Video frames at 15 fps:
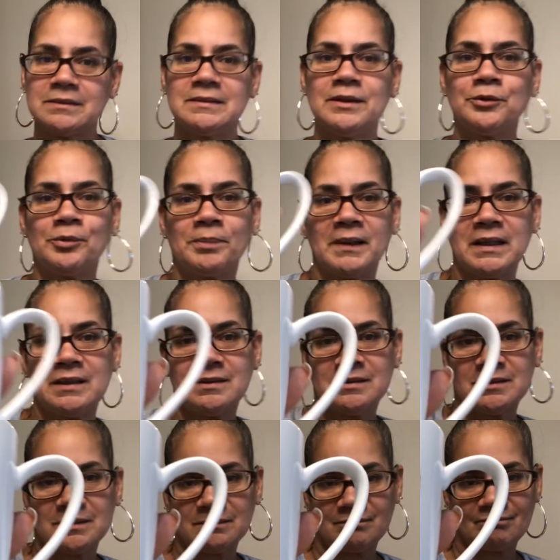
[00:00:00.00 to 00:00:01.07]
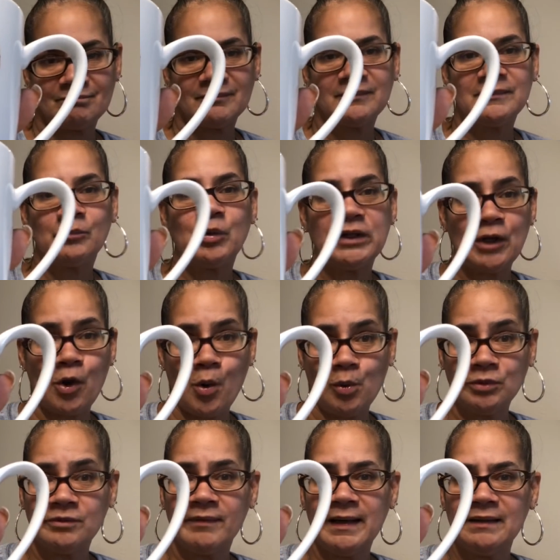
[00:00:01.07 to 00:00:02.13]
dinner plates with the
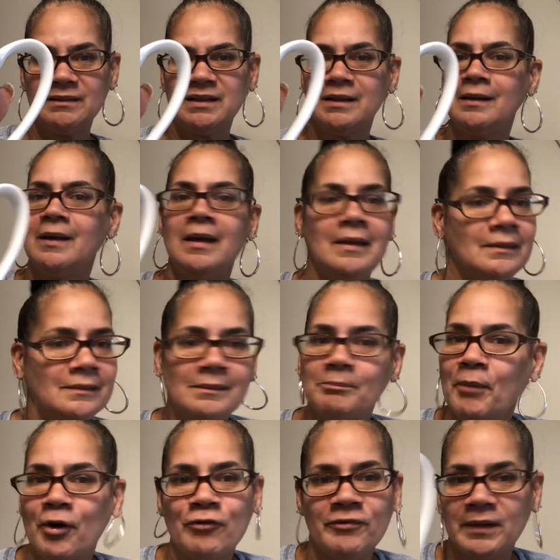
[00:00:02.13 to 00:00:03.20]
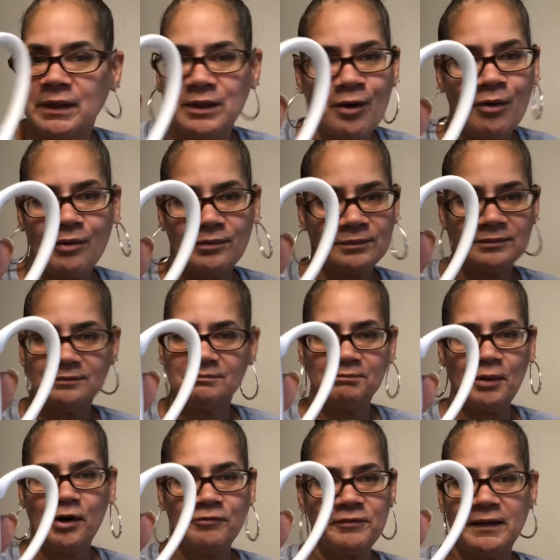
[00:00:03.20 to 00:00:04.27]
gold around it. Perfect, y'all.
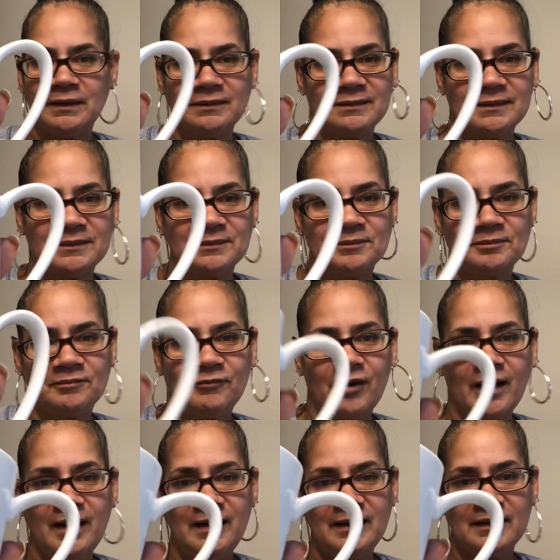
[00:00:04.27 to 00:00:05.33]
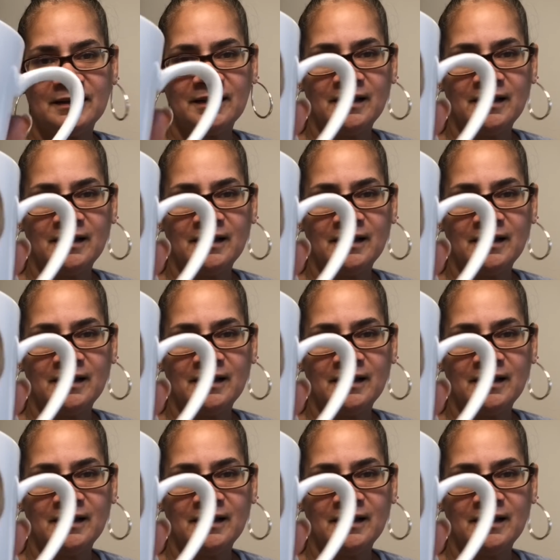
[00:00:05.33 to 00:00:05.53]
Perfect, right?